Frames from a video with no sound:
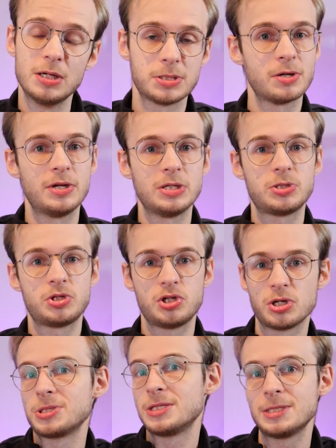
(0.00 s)
So it is
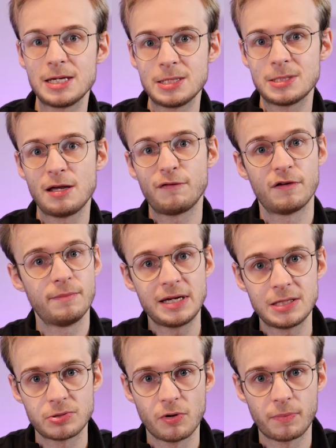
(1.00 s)
just as easy for me
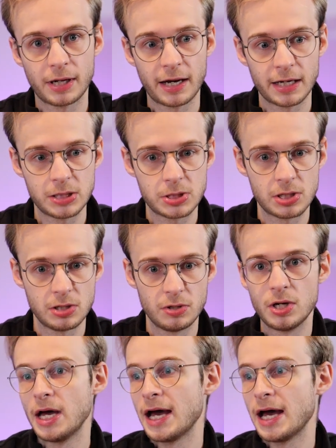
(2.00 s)
to apply to